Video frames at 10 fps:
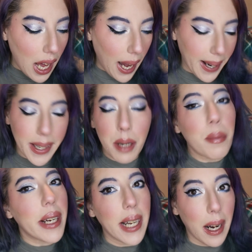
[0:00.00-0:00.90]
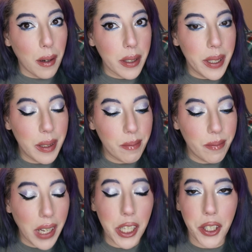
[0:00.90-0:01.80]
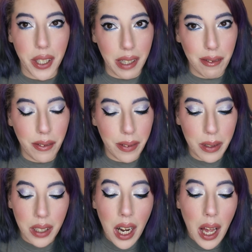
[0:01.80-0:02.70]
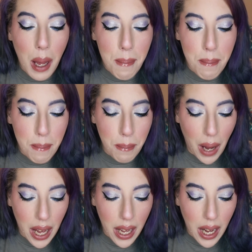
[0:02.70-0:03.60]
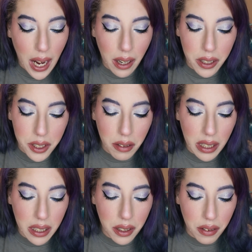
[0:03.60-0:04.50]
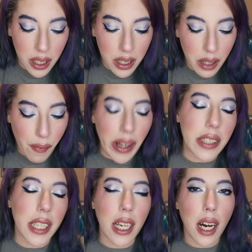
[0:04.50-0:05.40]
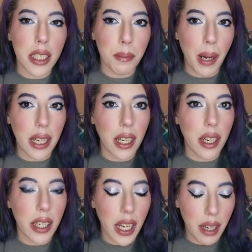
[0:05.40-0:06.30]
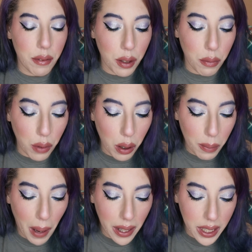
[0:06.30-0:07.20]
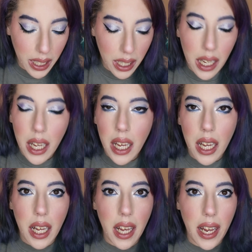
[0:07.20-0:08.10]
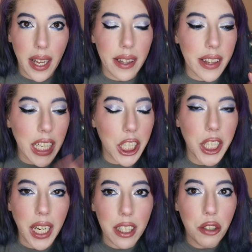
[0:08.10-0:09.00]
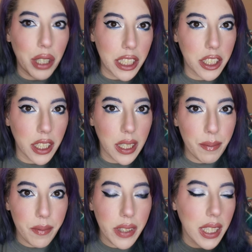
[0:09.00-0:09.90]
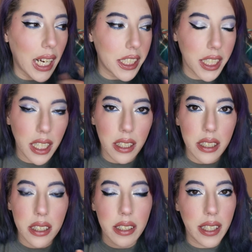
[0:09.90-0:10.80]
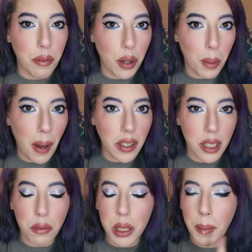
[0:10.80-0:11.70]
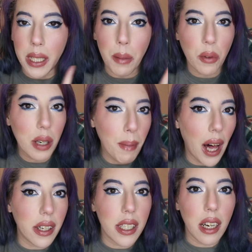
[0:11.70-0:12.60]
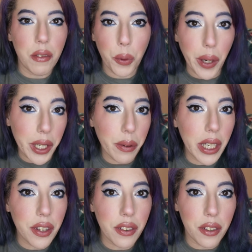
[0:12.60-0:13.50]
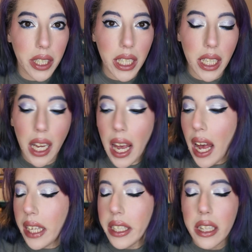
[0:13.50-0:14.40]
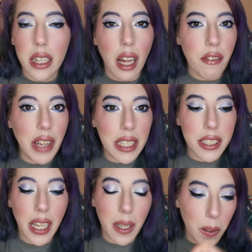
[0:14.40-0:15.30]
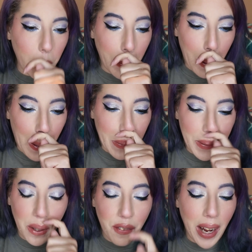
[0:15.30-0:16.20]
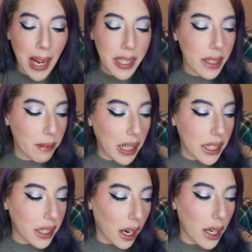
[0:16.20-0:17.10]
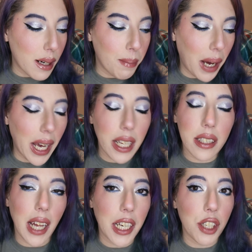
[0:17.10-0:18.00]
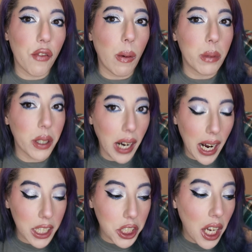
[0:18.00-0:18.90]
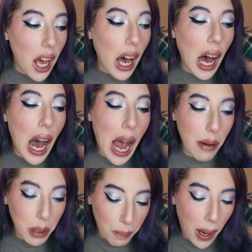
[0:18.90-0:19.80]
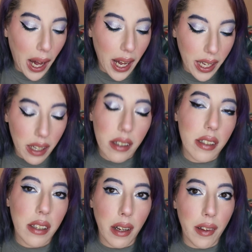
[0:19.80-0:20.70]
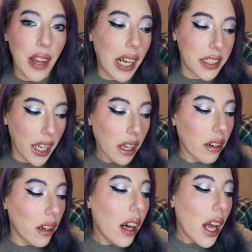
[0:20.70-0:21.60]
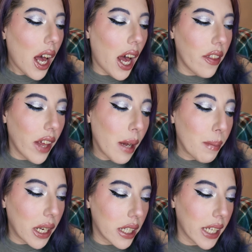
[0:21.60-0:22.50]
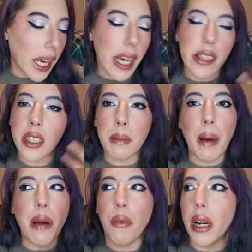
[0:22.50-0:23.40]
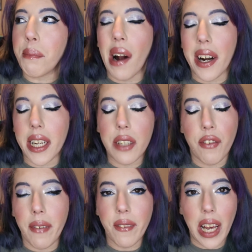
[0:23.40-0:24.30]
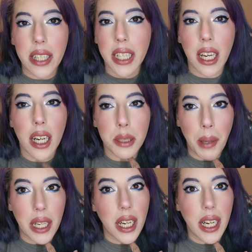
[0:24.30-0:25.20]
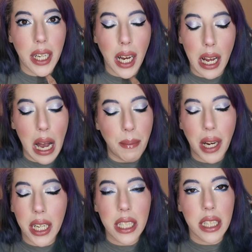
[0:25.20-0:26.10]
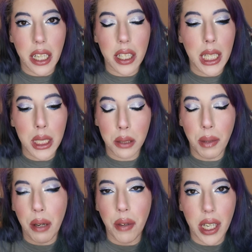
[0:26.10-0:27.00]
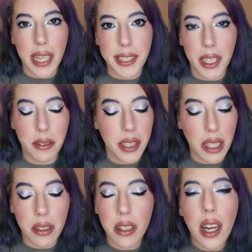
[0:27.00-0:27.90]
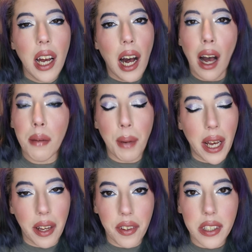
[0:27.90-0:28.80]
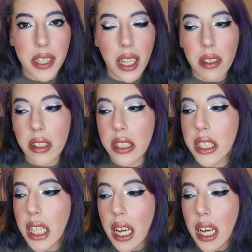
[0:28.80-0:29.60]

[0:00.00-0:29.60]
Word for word: I didn't bring it out. I should have. But I also included the Fantasy Cosmetica, the Rogue palette, and the shade Trickster. Last year, that Rogue palette was my number one palette of 2023. Love that single. So if I had to restart my collection from scratch, I would buy that single. And then because I can't just buy one product from Fantasy Cosmetica at a time, I'm not going to literally just buy one eyeshadow single. I'd buy other singles.